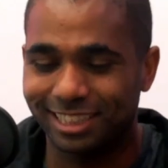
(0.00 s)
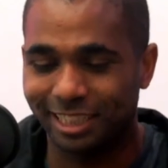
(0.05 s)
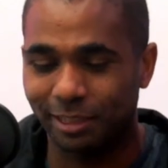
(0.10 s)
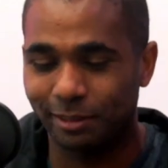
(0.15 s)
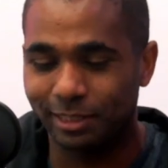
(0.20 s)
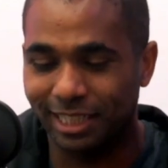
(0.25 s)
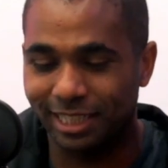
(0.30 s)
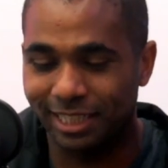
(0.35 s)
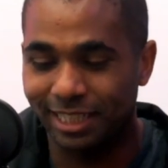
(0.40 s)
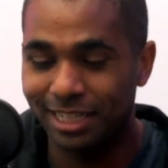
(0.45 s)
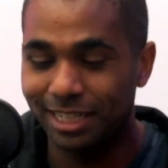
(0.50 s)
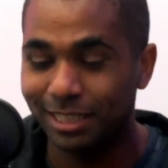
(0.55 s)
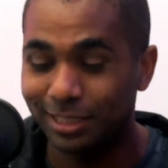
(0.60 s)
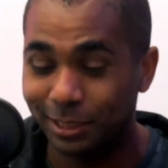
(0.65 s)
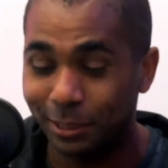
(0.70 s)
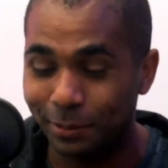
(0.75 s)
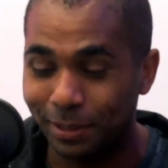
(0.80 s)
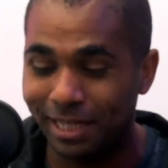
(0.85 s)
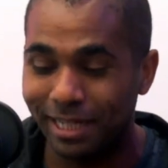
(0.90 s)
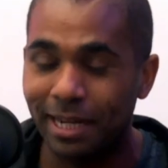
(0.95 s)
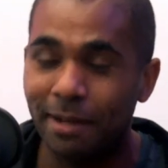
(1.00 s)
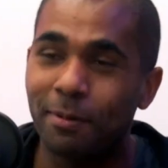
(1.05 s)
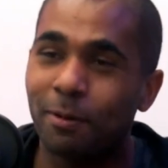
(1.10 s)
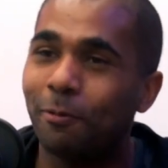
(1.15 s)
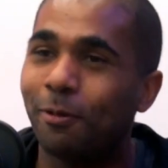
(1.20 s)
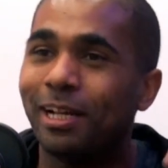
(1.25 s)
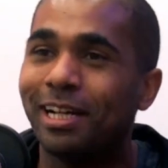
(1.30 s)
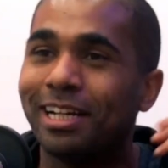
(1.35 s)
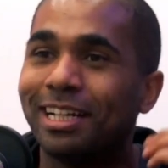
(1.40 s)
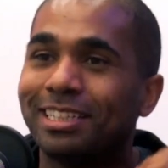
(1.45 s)
And it was like 2 a.m. and
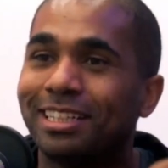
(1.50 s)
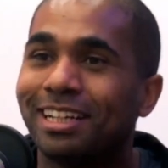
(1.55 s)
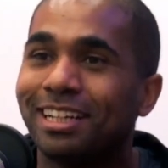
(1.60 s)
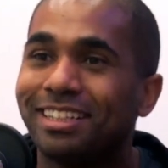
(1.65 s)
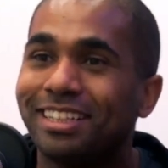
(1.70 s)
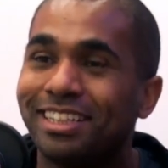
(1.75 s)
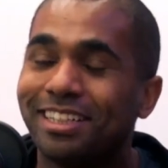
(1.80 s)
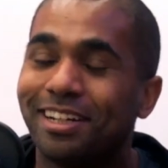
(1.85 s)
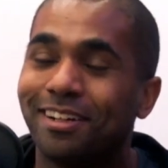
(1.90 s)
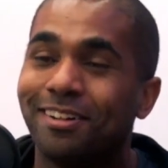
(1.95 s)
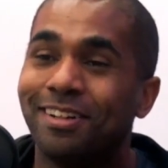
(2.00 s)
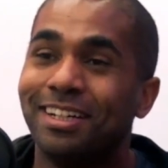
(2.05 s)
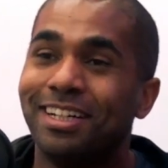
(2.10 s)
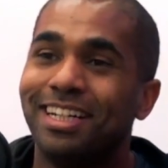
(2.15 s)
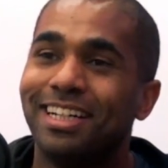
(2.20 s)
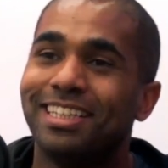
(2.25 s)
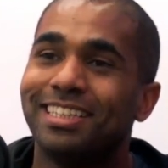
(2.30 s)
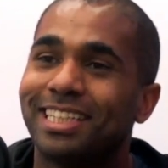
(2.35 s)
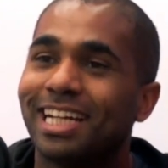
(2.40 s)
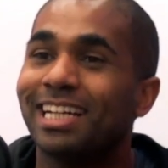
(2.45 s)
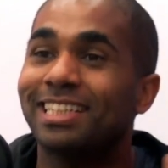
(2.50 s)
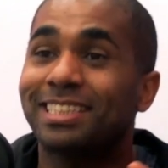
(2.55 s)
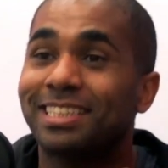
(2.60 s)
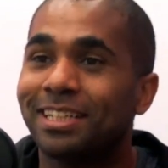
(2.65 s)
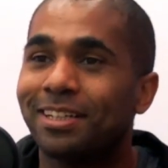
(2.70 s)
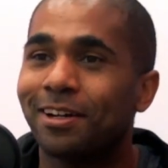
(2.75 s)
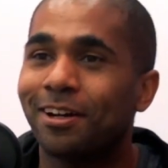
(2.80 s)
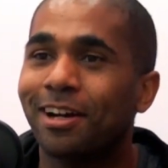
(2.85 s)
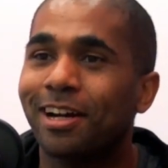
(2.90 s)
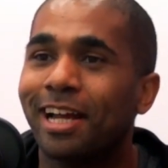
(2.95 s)
we, you know,
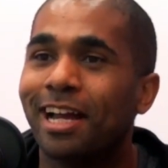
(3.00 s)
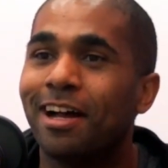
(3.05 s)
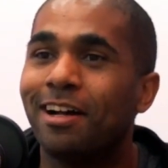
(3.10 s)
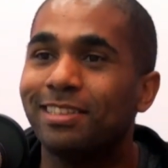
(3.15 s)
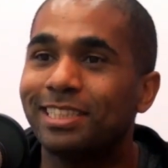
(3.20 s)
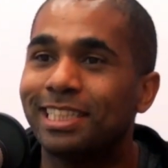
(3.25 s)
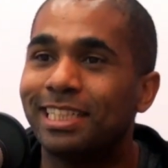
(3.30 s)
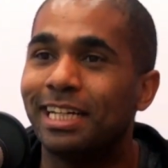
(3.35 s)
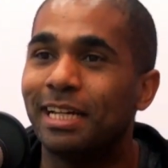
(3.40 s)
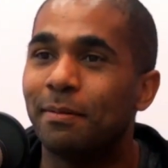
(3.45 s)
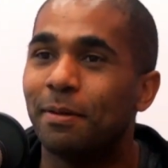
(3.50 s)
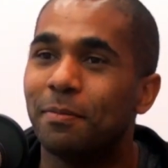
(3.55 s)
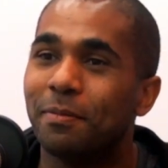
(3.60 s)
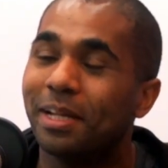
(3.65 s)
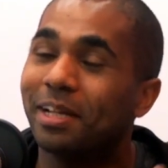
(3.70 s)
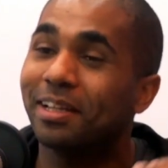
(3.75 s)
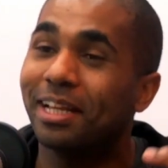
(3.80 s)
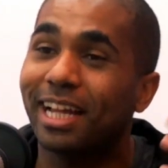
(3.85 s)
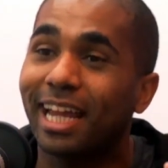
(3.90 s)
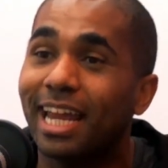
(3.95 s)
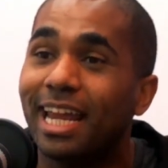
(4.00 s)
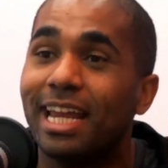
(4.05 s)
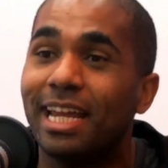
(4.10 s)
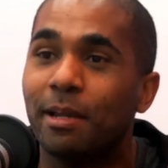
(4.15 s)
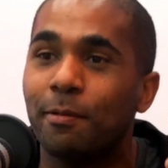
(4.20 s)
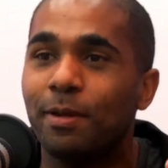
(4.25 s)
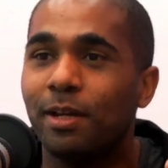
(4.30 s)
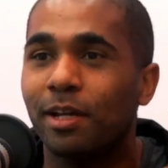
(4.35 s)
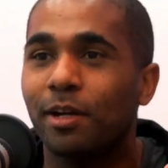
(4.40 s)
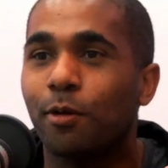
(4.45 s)
texted our account team and being like, hey,
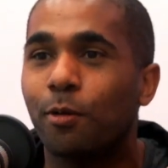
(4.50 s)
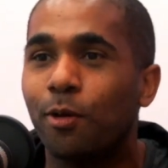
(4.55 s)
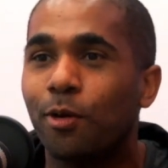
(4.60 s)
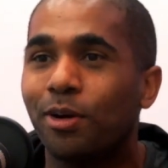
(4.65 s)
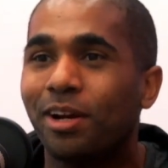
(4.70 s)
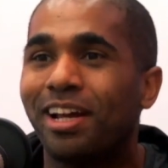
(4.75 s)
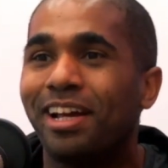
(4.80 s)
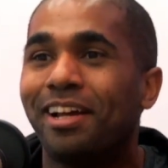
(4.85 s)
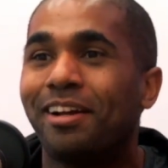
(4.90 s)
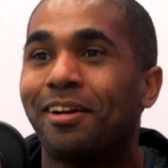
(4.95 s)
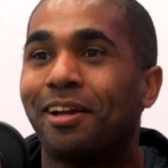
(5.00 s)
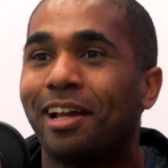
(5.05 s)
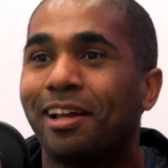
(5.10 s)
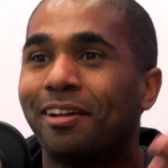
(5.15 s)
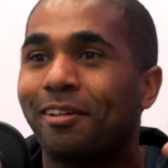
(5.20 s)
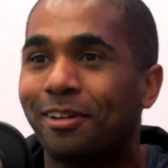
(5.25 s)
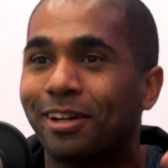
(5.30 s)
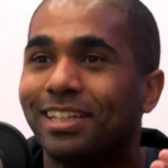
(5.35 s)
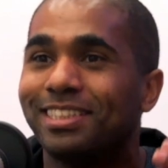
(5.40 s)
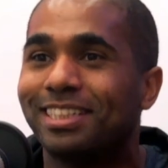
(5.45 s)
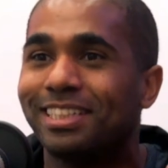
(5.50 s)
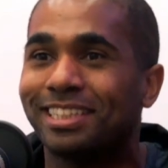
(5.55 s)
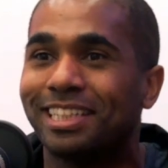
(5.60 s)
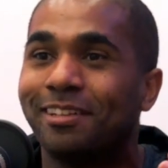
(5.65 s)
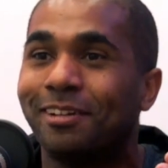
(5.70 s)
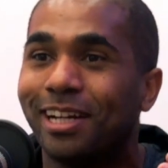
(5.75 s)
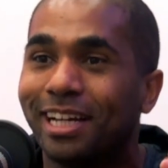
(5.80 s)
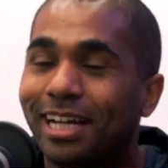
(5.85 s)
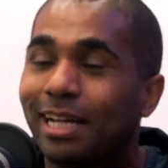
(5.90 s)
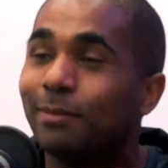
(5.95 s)
can we get a quota increase at
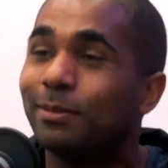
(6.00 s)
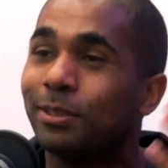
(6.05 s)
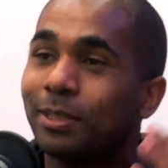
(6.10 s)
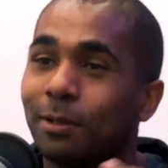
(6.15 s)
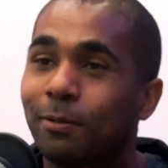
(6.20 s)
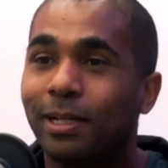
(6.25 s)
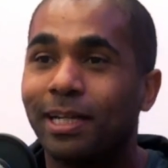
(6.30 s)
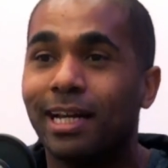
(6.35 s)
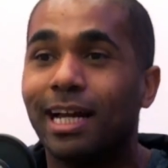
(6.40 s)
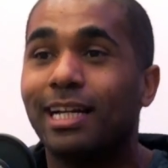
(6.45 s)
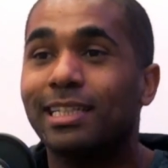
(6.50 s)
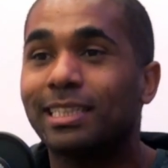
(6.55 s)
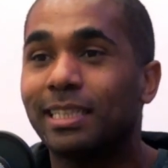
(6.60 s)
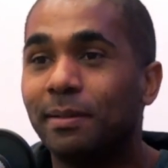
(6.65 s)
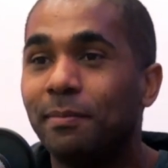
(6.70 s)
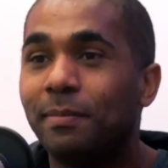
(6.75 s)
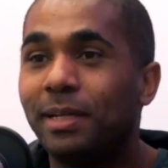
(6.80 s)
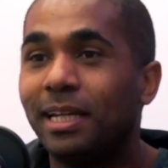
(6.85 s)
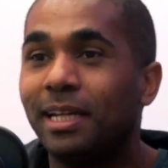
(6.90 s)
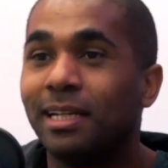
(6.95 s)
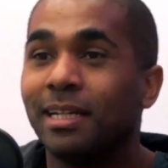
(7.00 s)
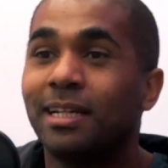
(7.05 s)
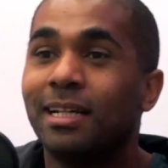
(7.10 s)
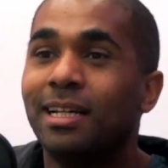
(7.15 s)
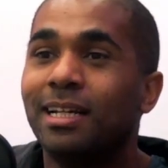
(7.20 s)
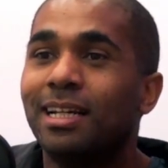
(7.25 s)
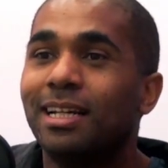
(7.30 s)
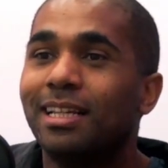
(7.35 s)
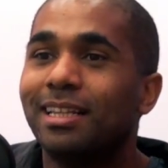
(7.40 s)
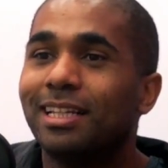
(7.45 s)
2 a.m. so that we can actually meet
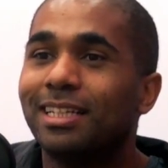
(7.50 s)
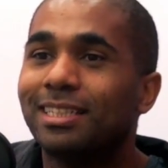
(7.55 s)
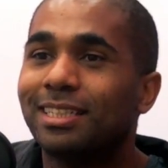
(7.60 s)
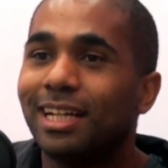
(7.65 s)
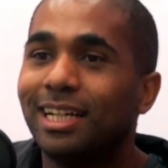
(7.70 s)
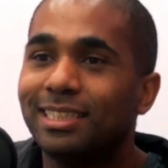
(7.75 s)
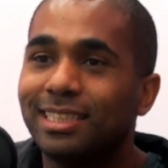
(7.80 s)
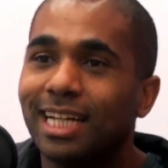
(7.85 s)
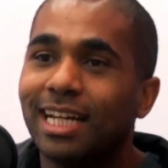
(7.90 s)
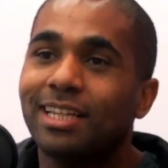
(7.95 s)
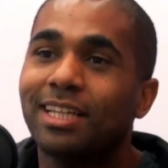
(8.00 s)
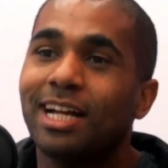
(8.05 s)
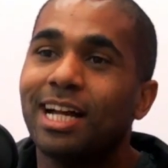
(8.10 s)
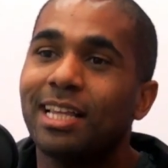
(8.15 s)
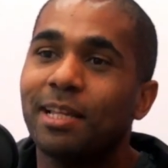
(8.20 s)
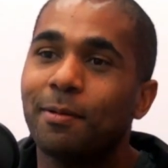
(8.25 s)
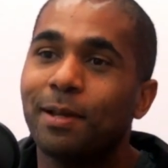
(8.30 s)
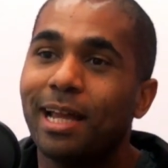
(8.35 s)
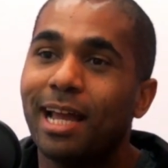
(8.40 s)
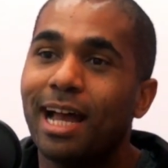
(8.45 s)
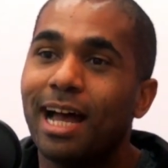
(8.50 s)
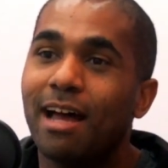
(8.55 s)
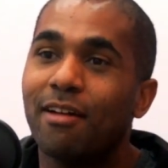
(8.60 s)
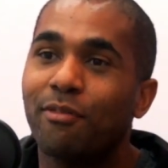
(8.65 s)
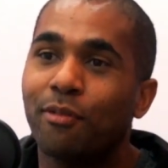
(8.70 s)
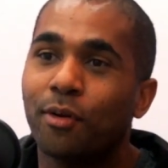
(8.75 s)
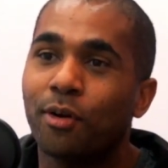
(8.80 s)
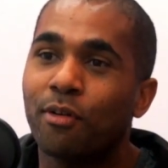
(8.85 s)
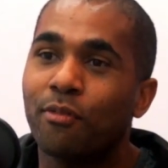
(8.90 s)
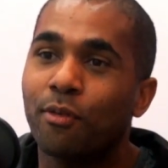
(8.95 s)
this like deadline that we had
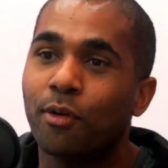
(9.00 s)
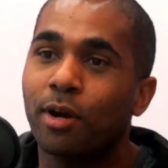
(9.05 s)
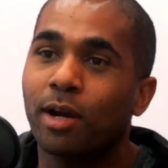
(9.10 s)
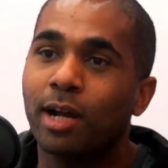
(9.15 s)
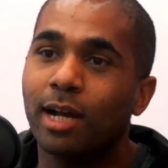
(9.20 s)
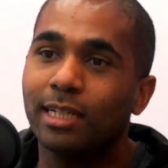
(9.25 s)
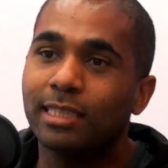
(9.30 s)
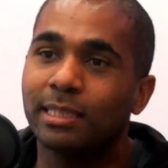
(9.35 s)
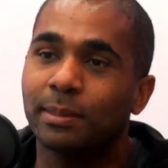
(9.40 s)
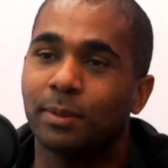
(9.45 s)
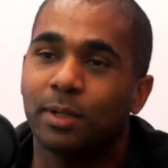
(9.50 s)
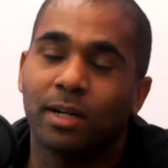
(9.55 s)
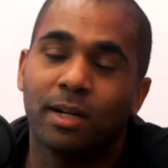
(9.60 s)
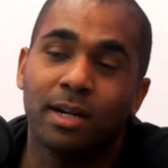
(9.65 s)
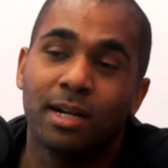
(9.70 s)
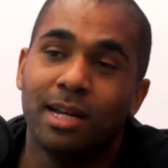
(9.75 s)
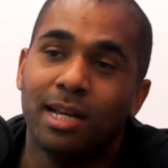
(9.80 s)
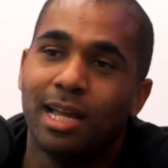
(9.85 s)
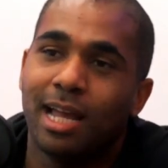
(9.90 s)
for a customer?